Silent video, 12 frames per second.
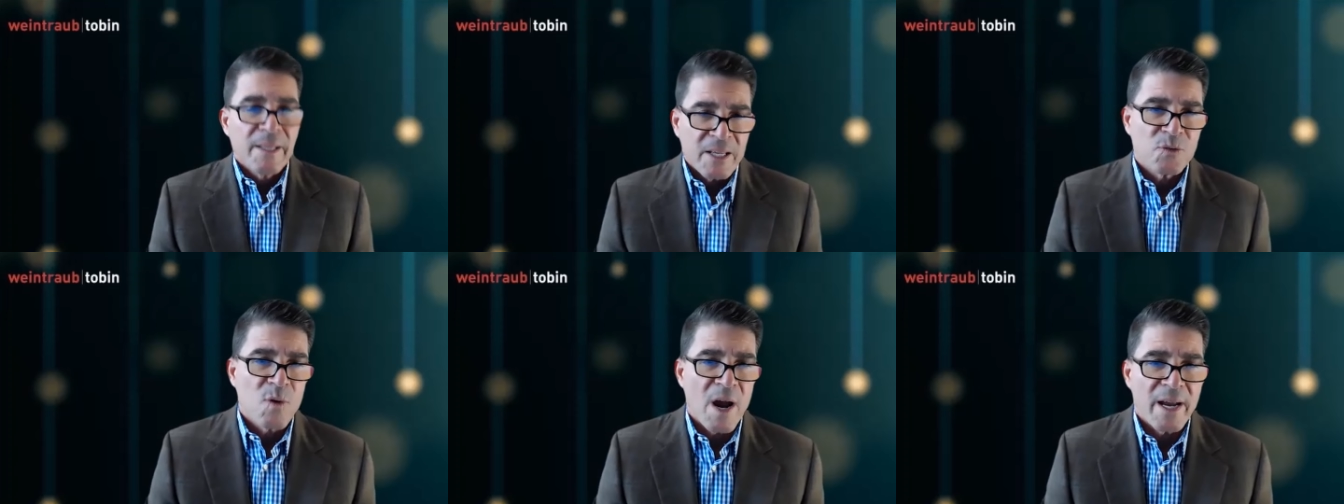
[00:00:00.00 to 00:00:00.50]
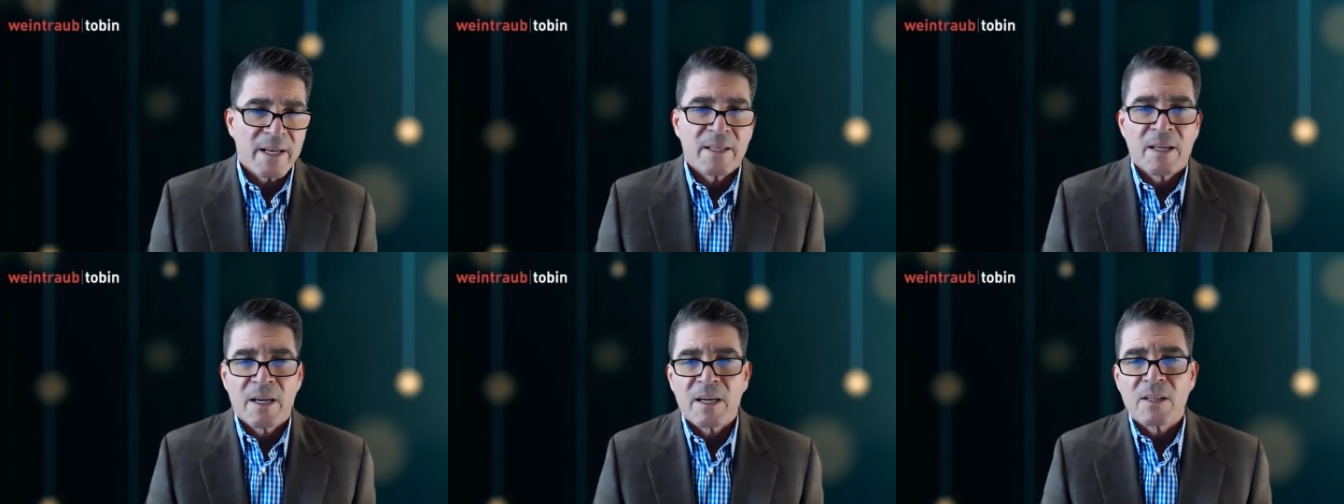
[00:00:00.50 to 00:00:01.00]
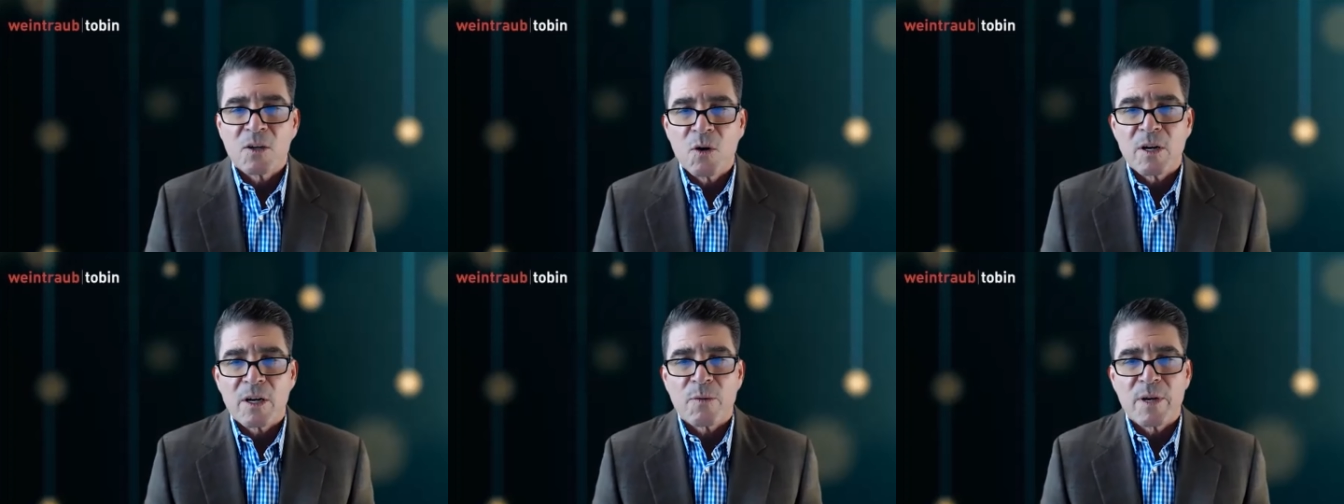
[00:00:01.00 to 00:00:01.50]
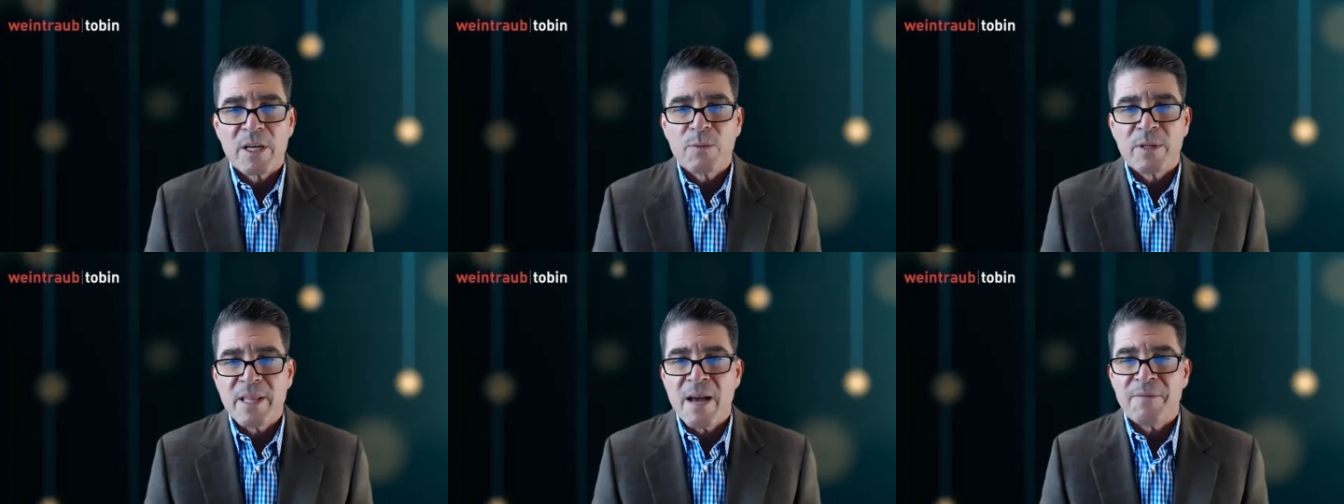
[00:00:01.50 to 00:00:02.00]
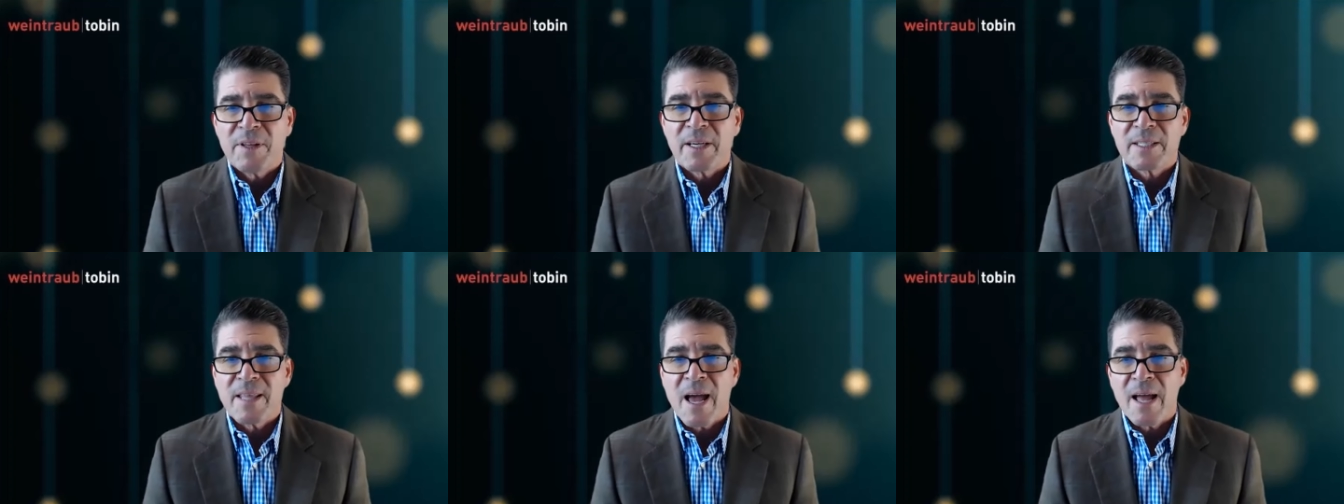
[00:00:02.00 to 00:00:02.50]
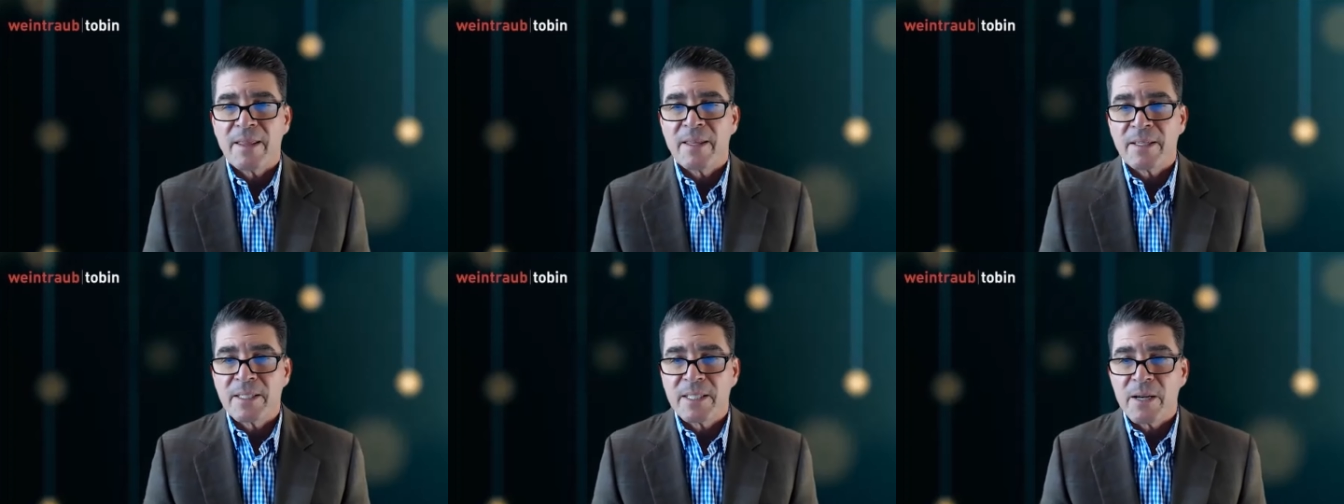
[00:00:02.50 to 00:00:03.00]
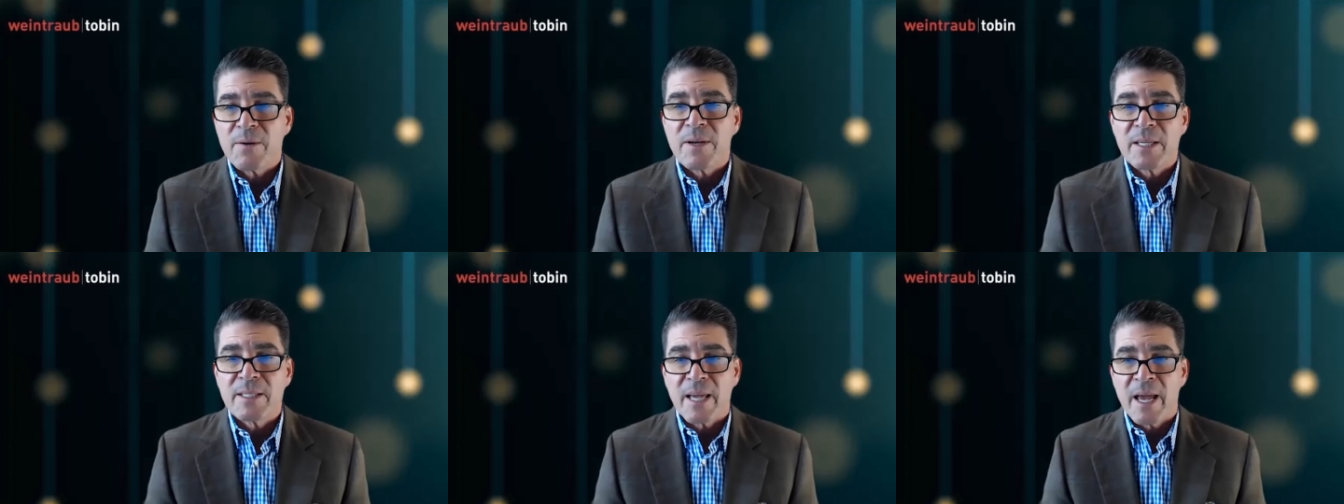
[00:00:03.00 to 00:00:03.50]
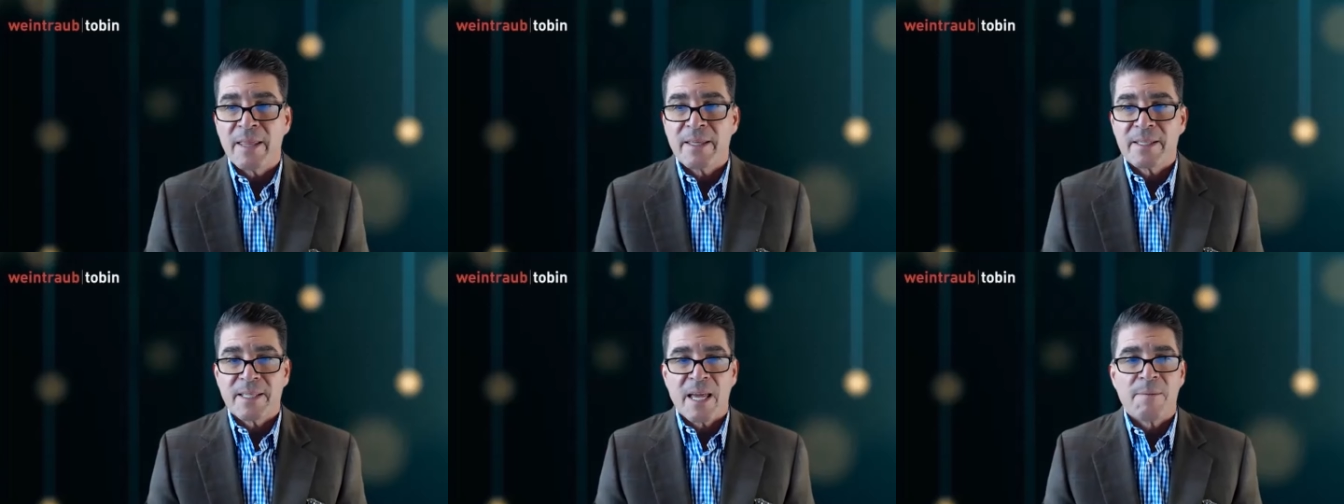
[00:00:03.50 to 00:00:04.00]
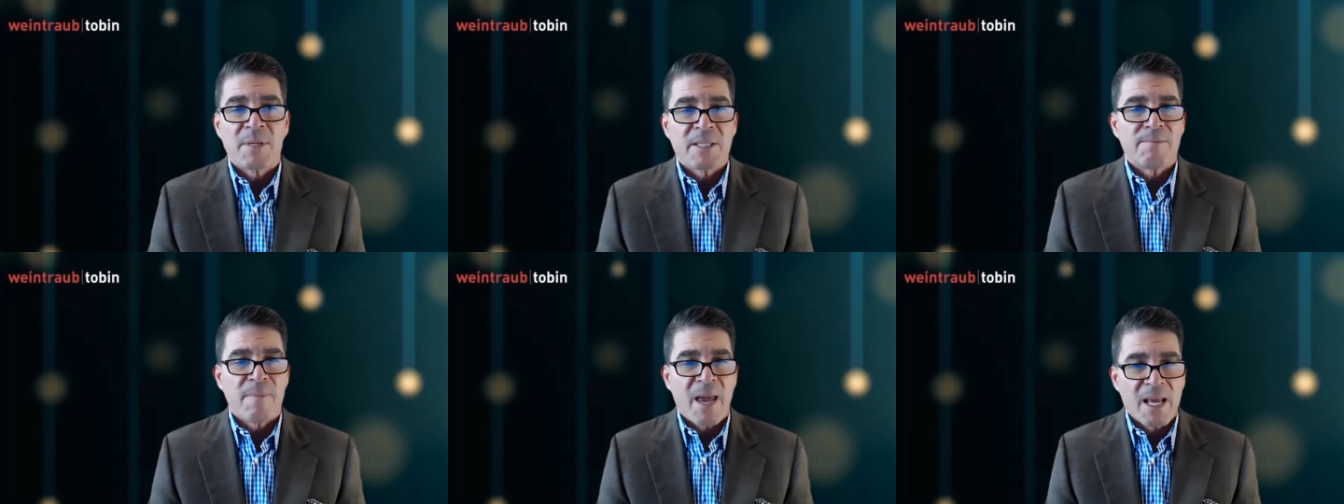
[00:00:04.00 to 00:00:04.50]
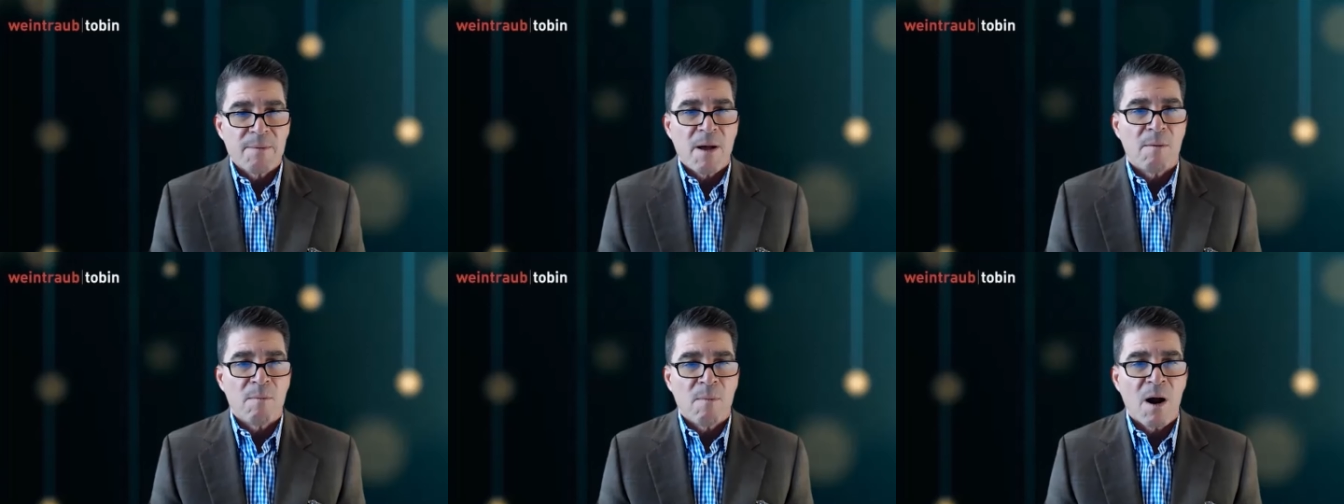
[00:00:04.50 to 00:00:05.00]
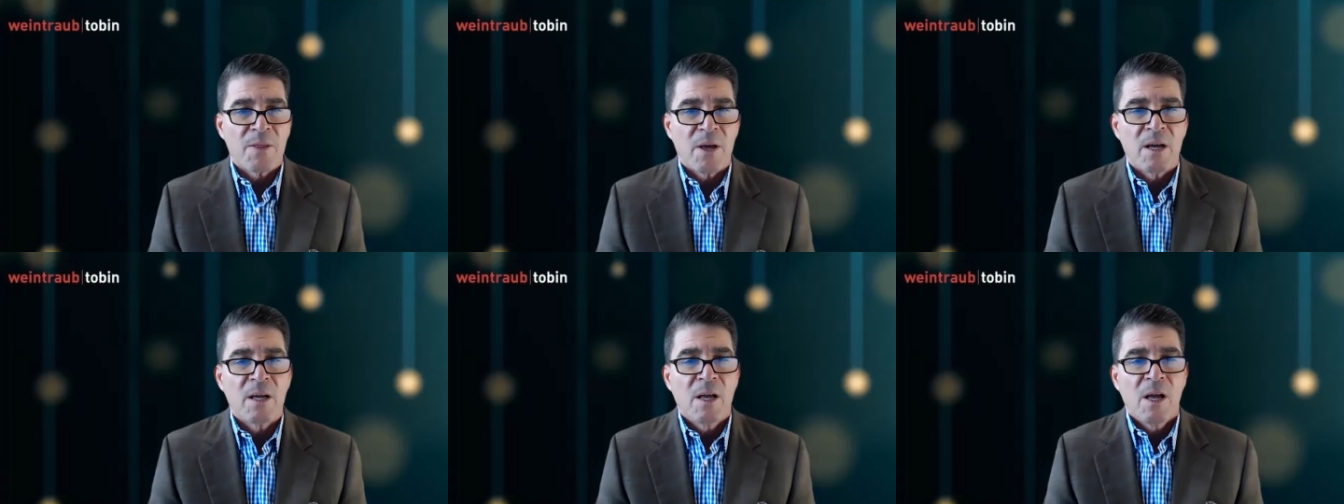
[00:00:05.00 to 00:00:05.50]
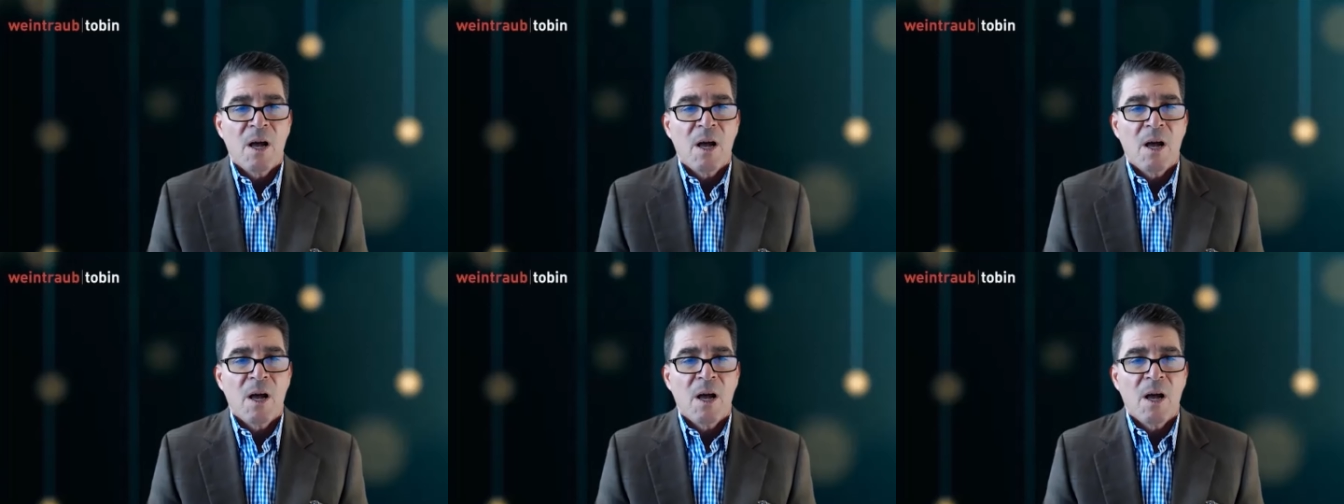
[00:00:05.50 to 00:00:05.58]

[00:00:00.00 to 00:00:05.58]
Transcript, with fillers: That's right. The, the court agreed with Netflix that the series and the statements made about Martha